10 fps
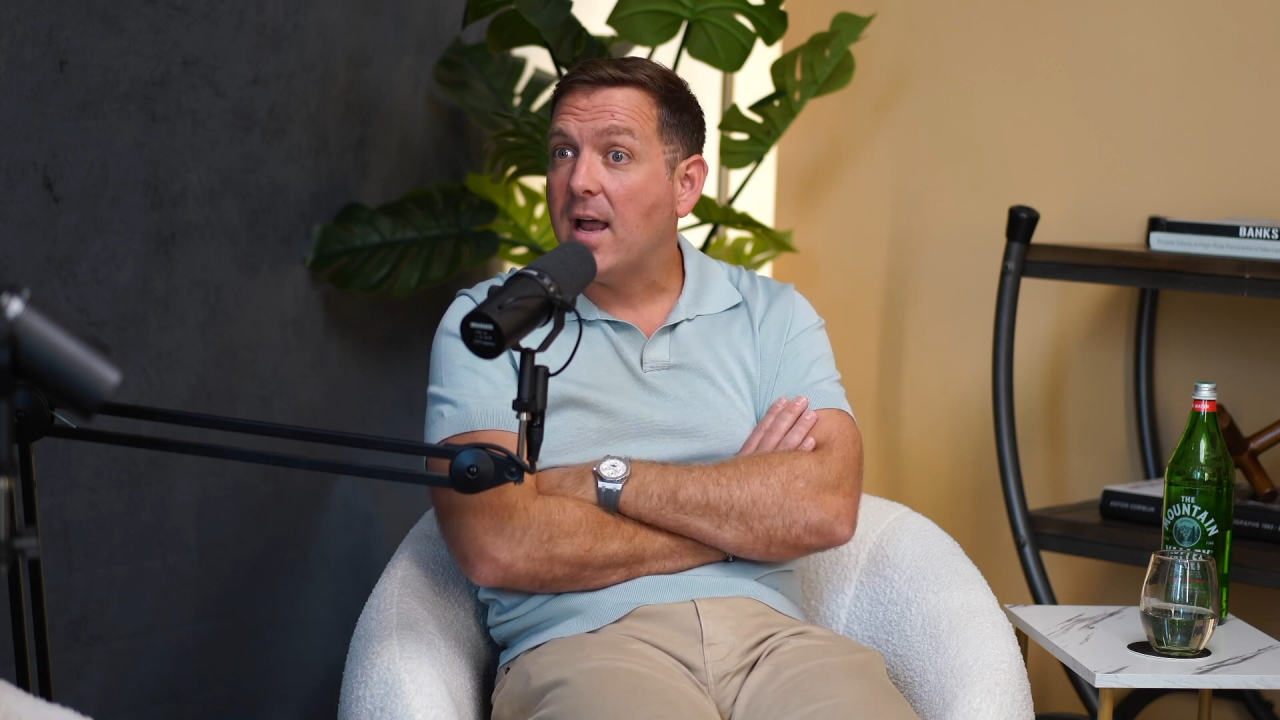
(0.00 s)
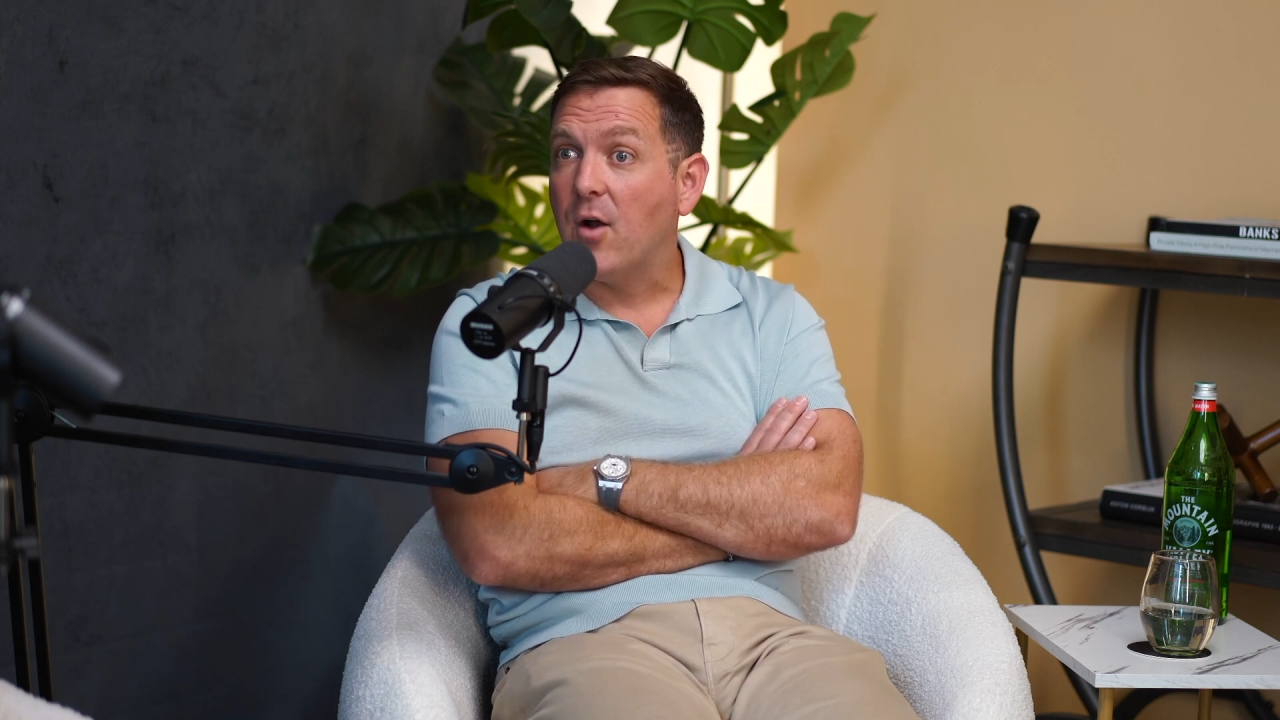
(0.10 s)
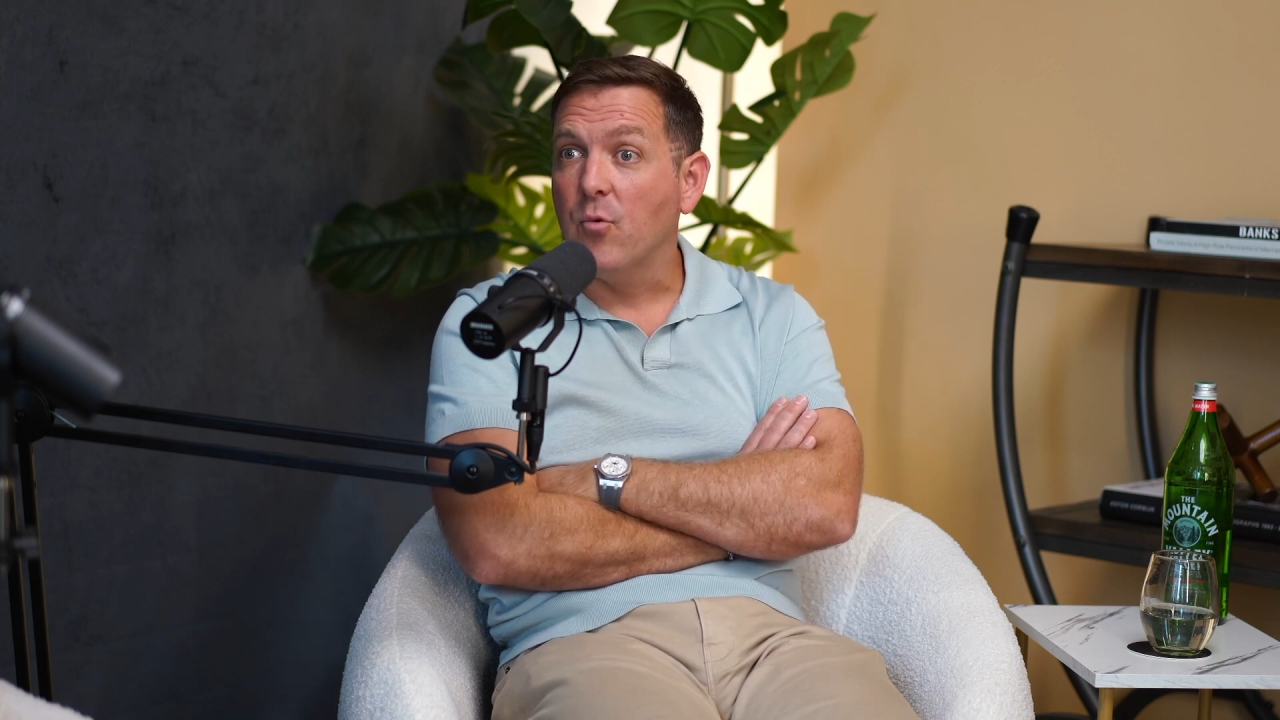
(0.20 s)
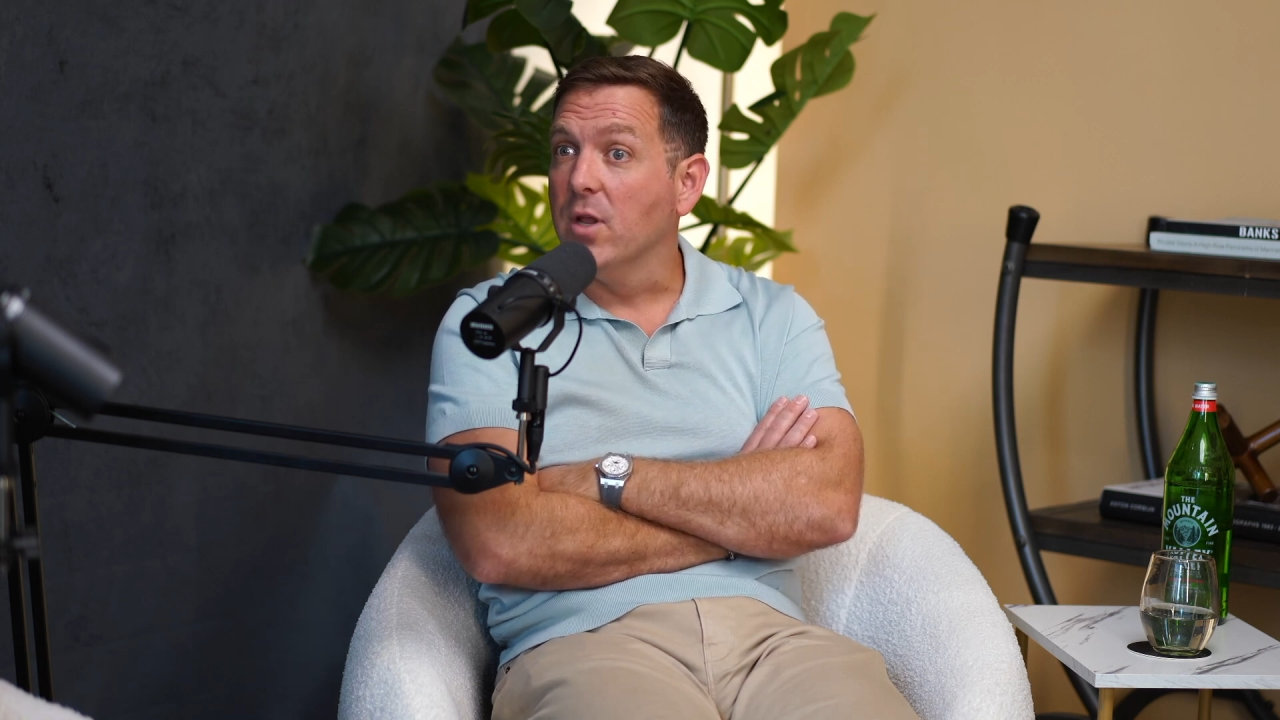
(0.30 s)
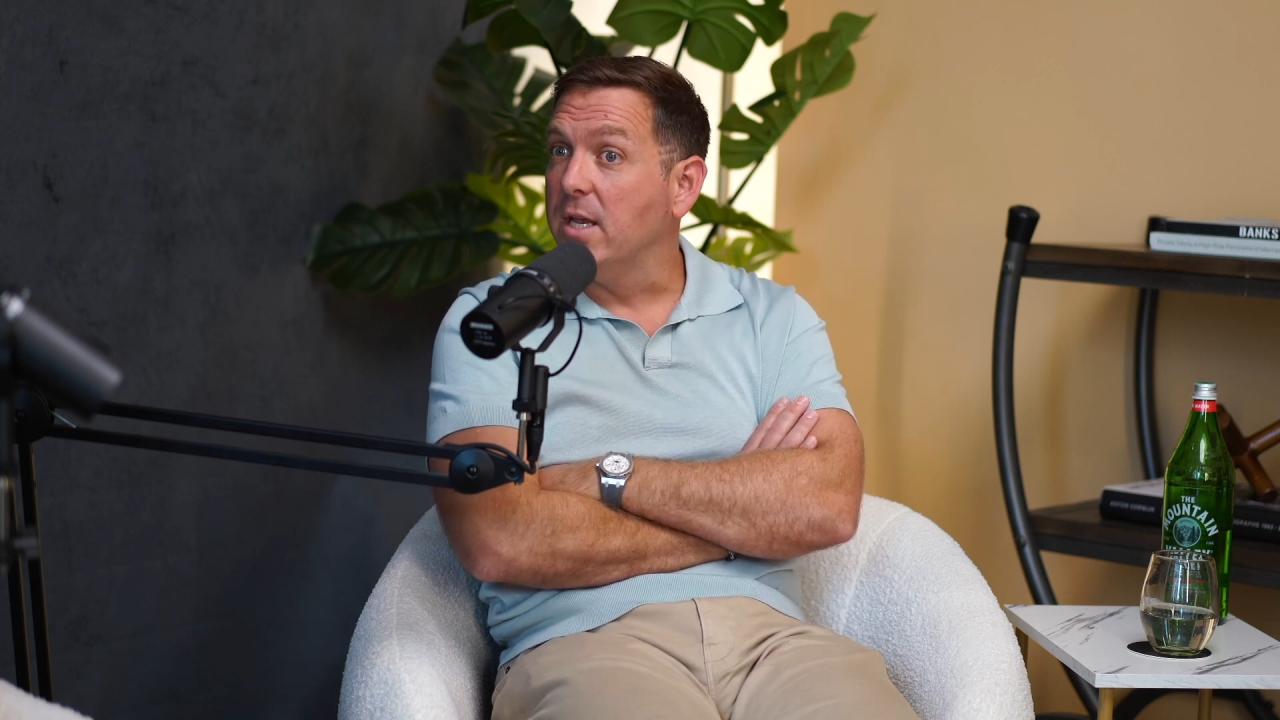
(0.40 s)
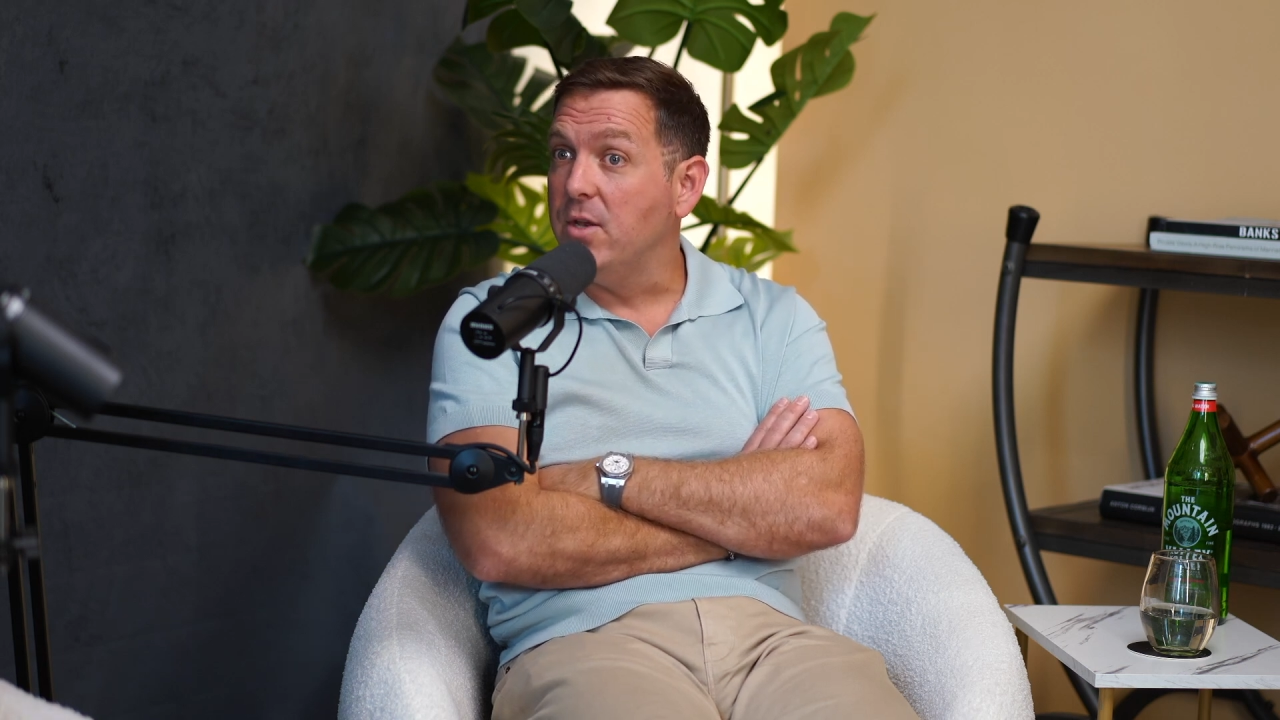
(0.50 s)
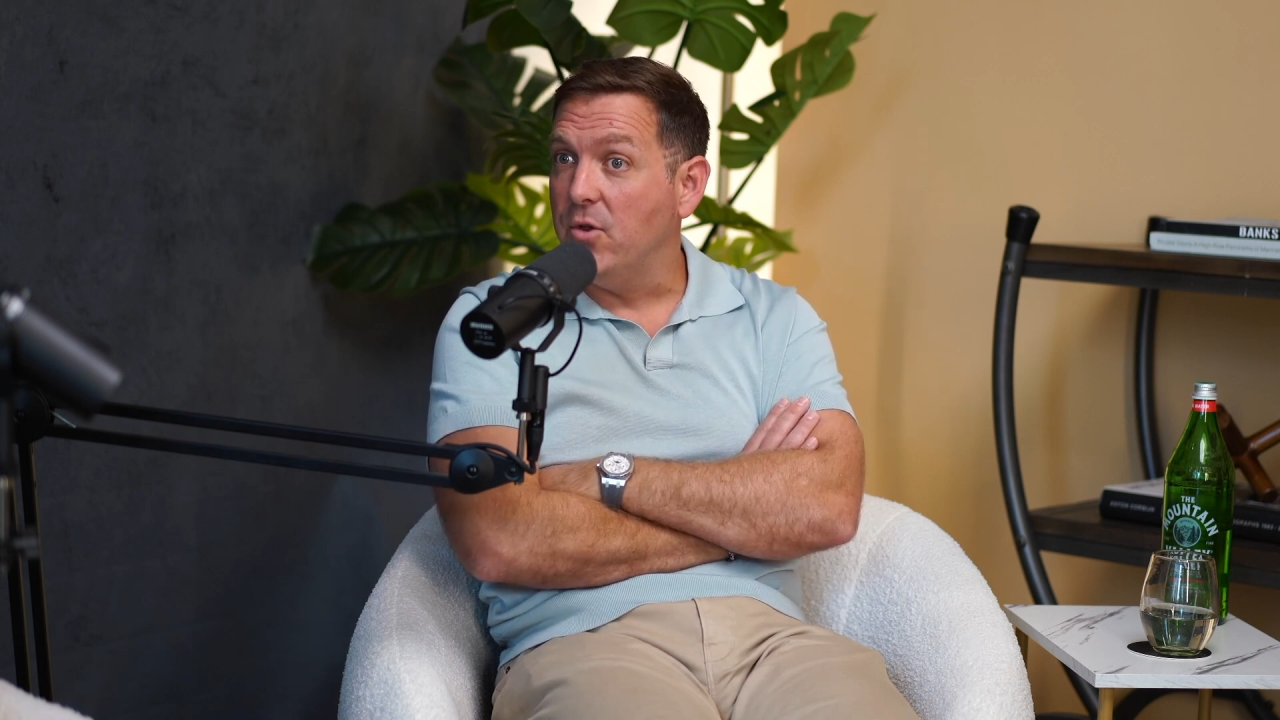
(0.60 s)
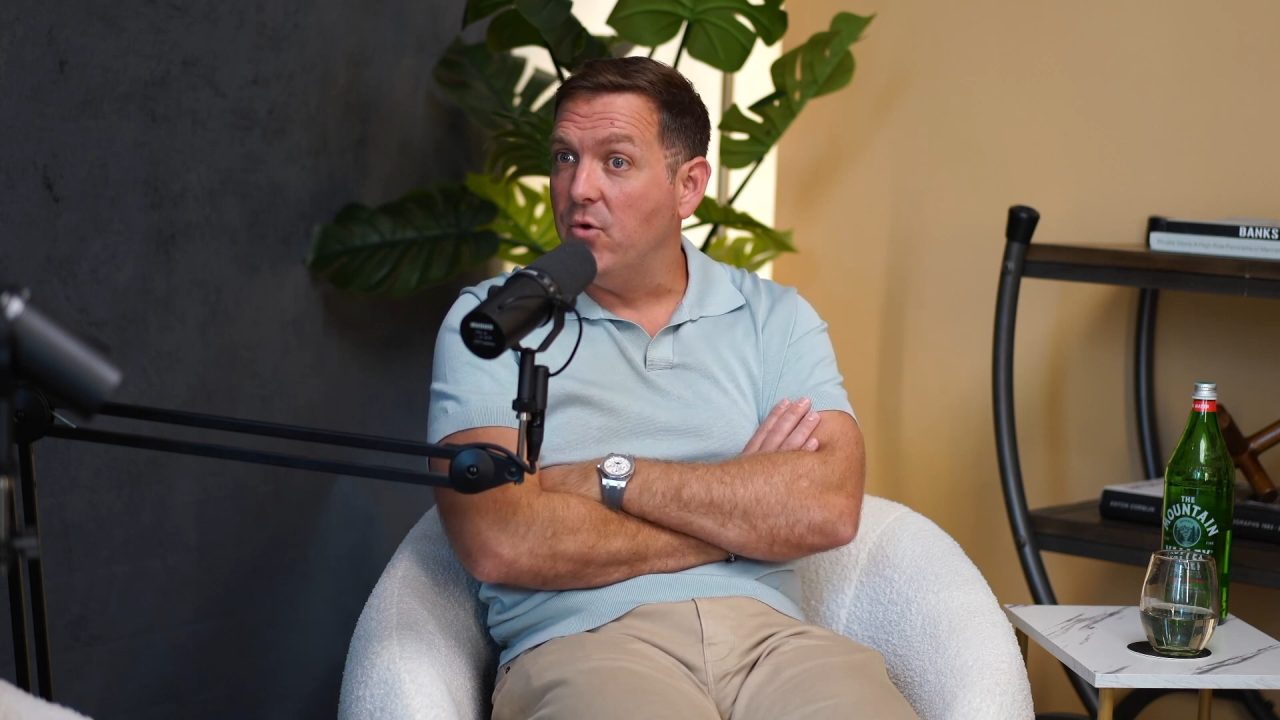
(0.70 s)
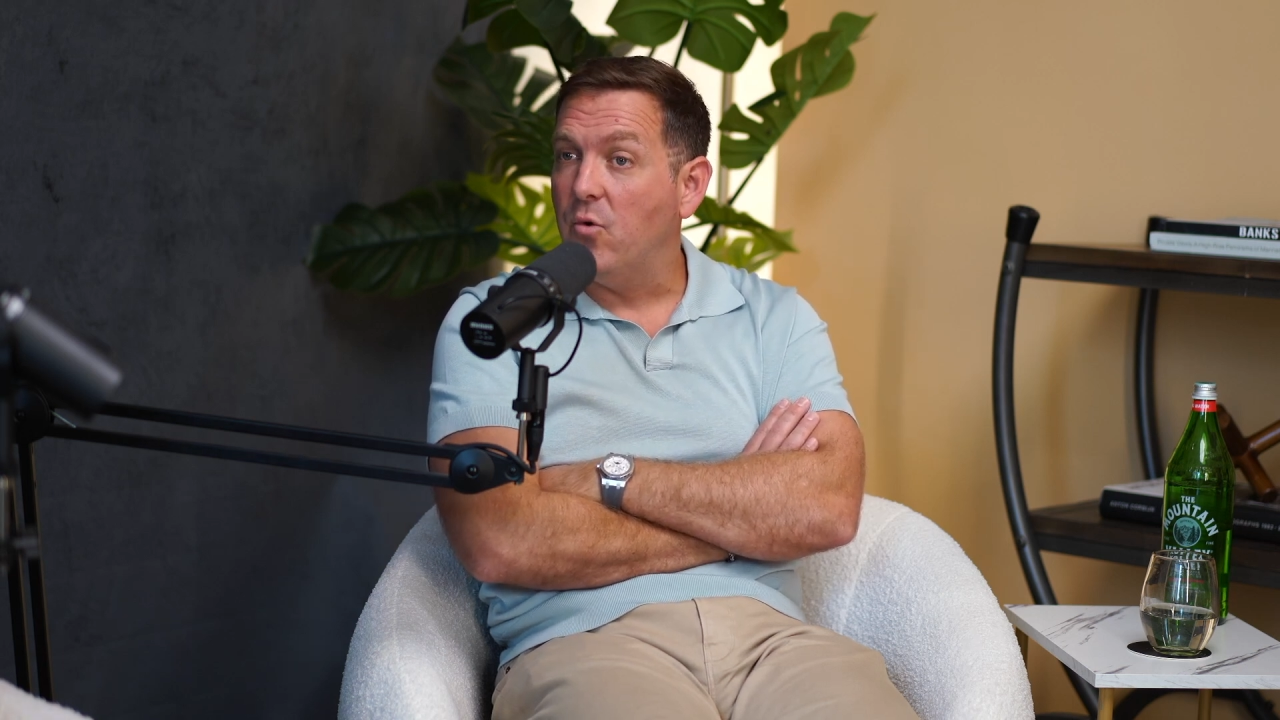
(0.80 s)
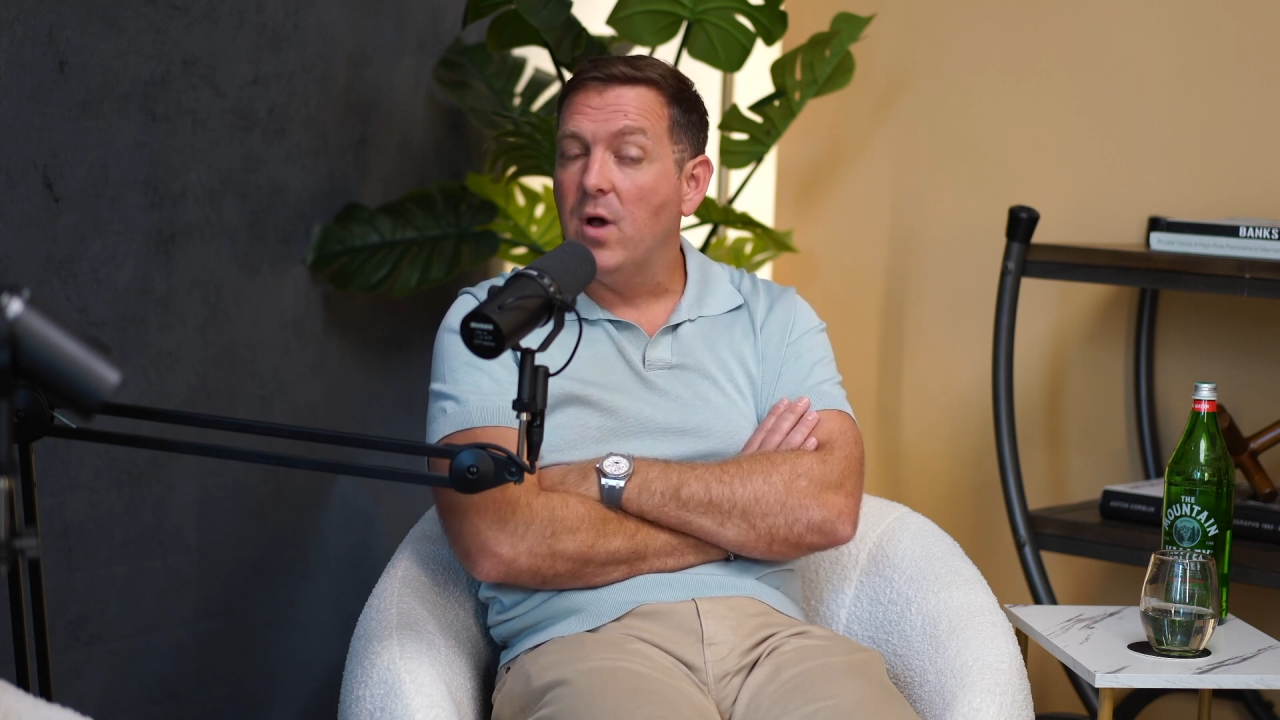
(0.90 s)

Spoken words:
Yep. I really do.